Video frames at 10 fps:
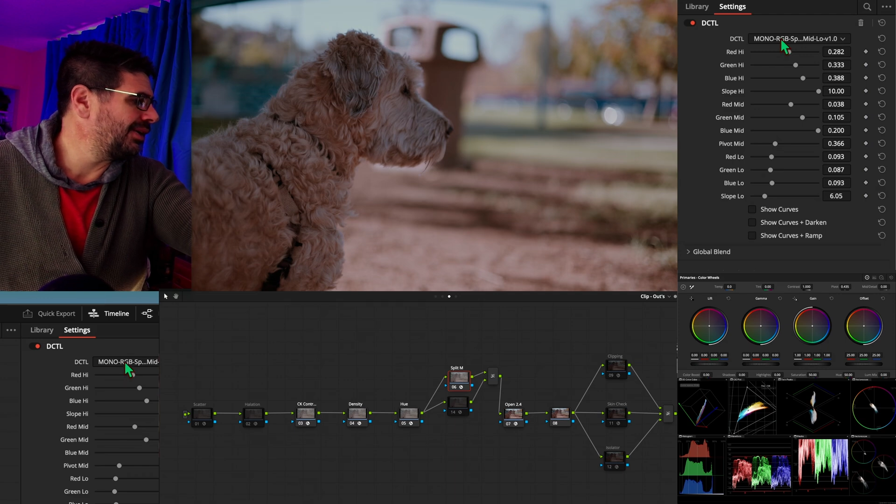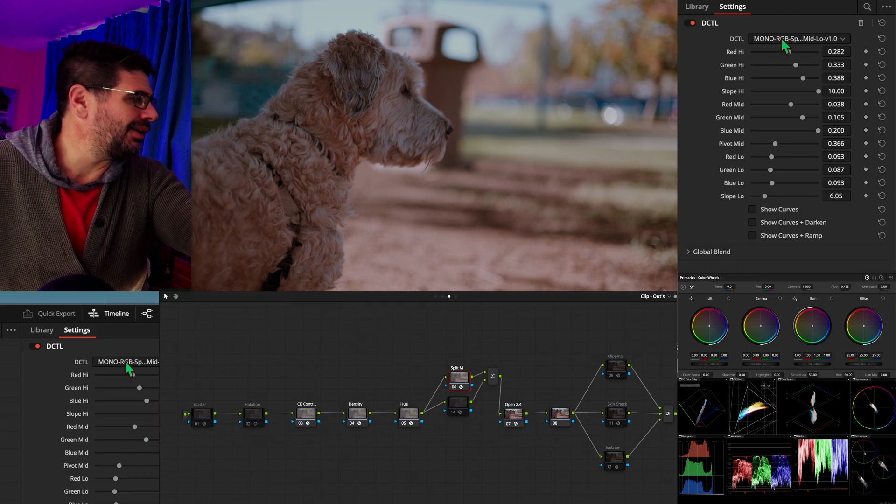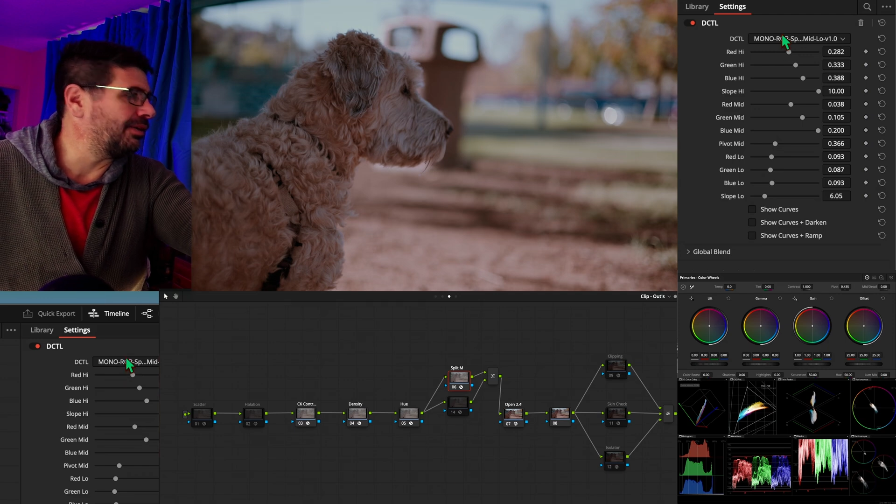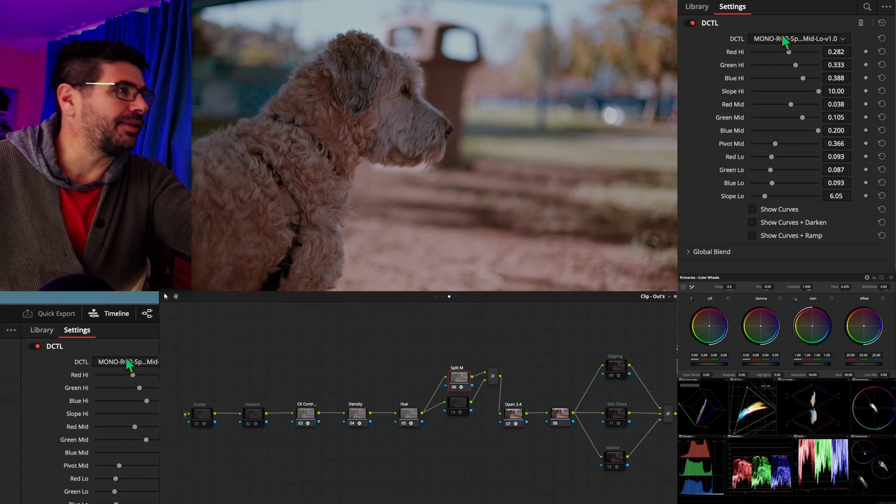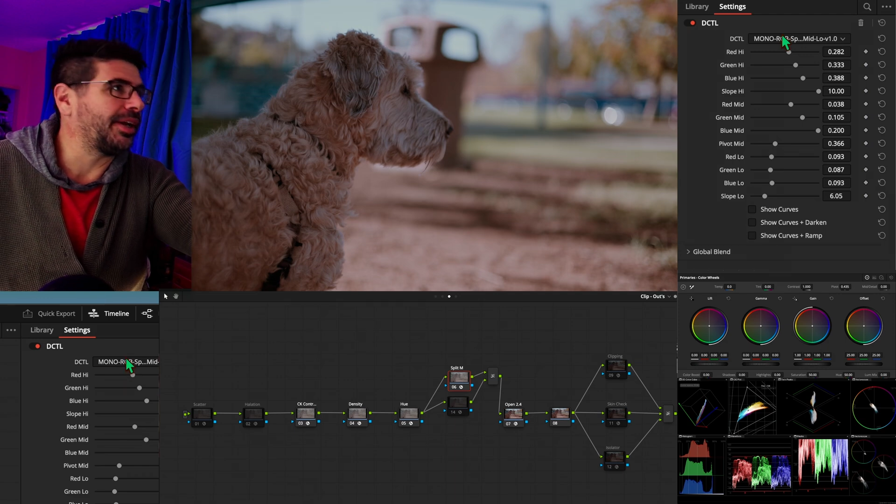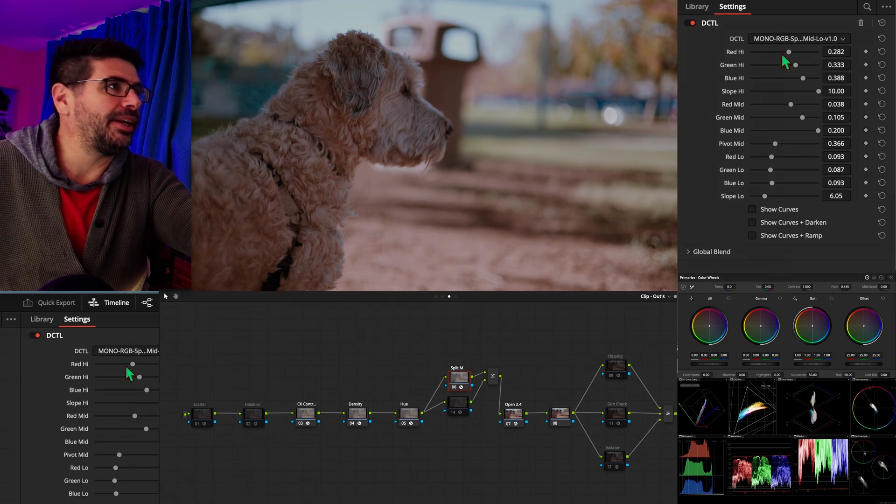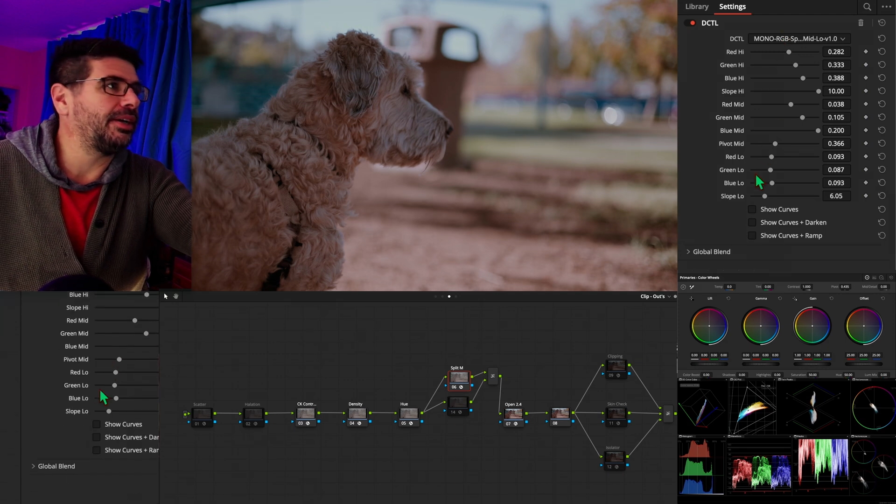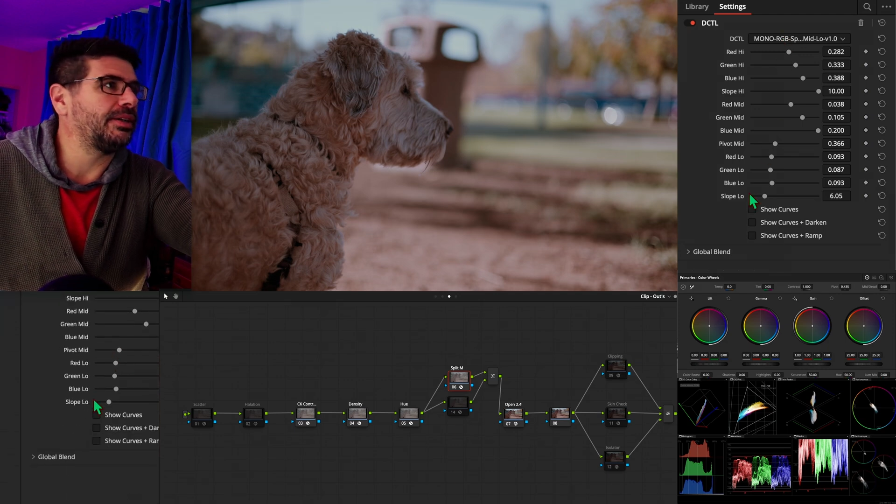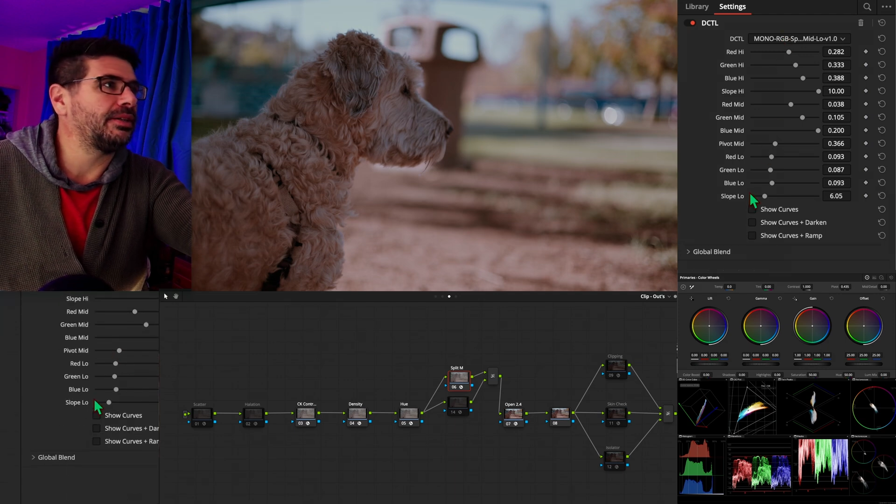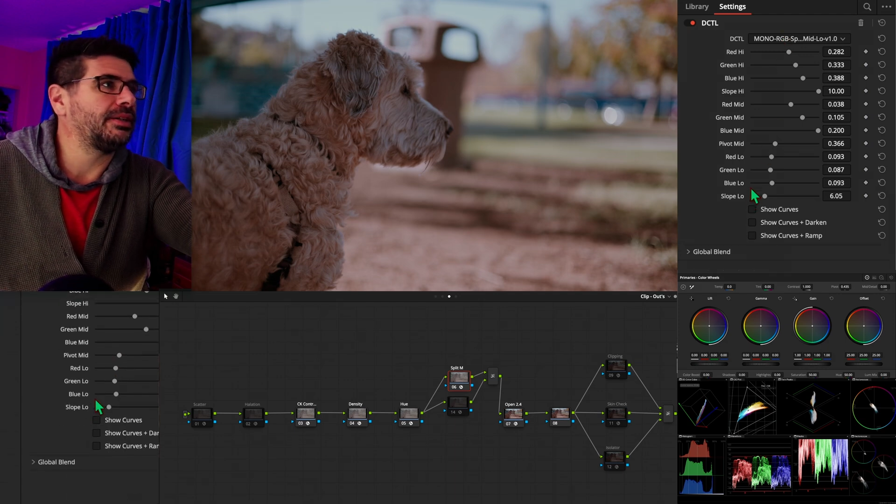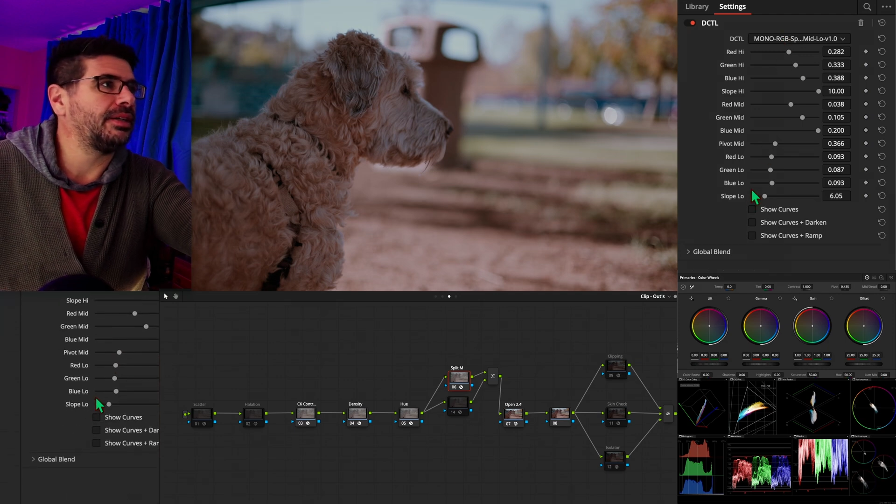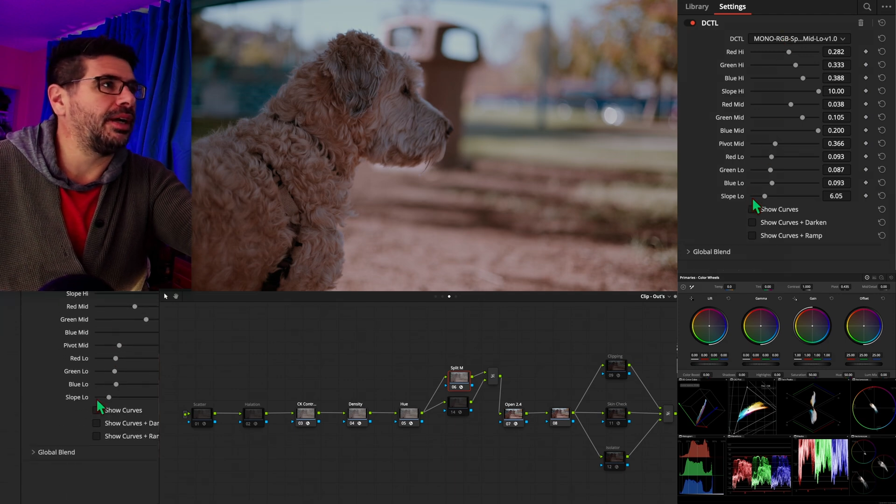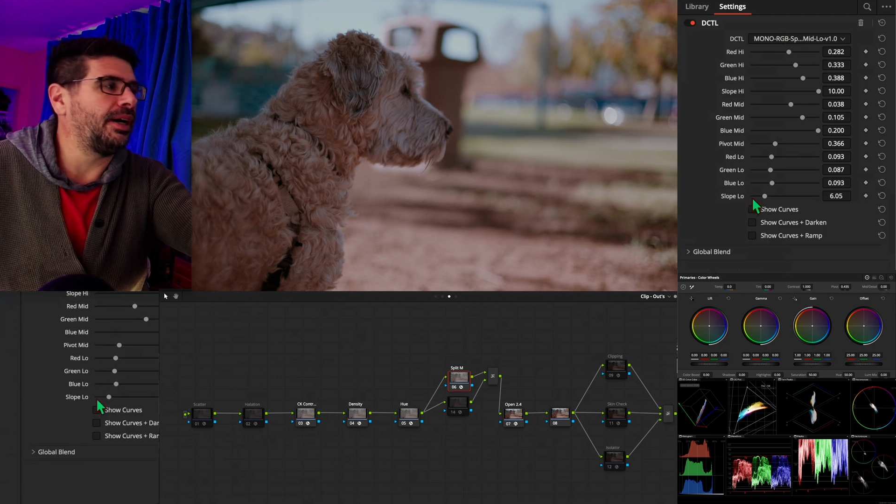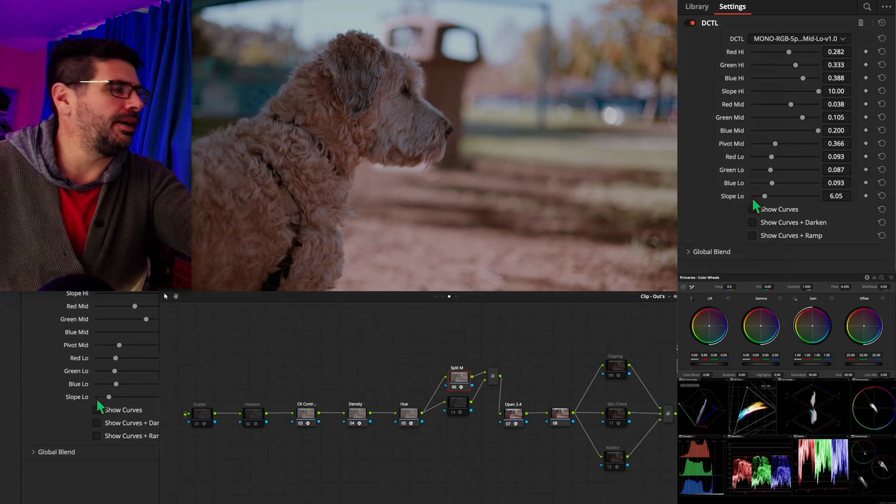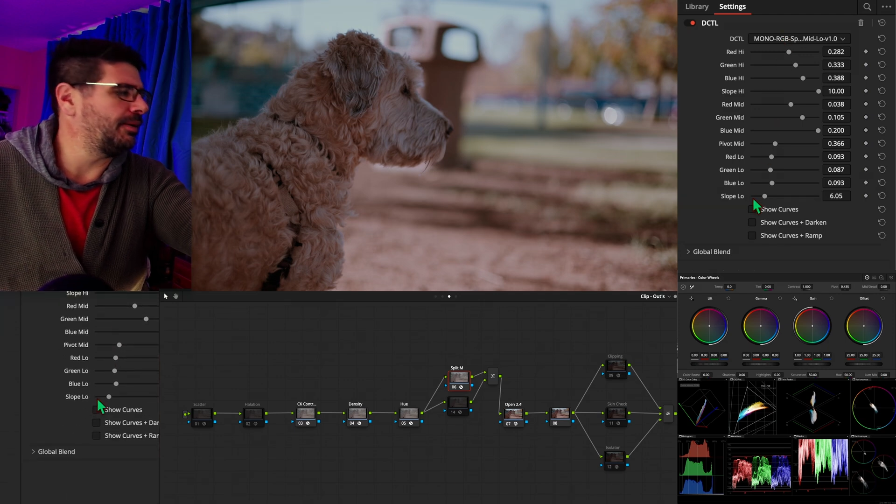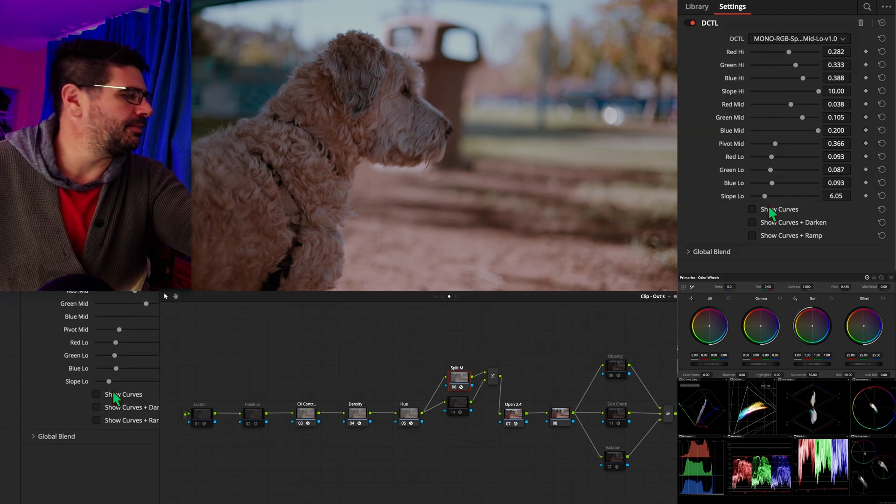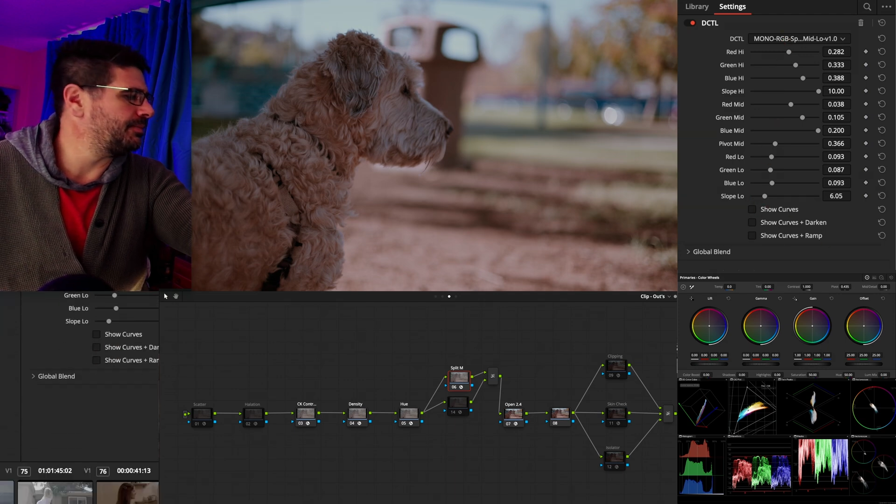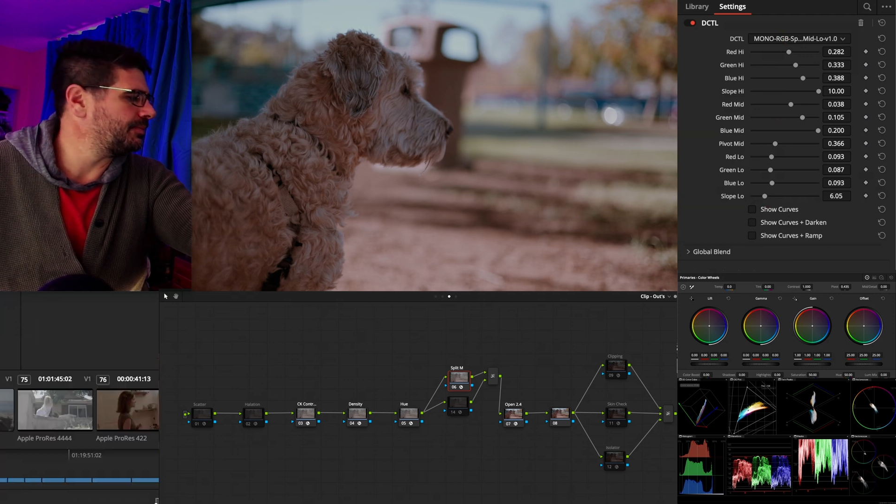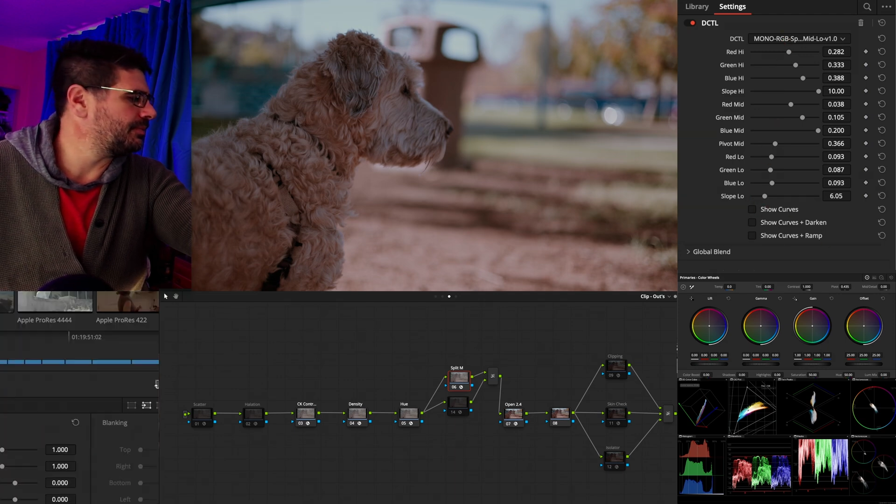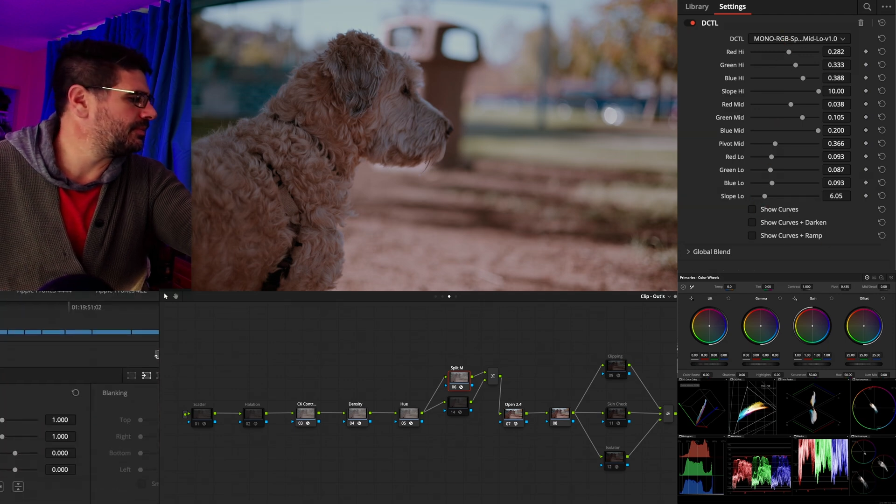over here. Um,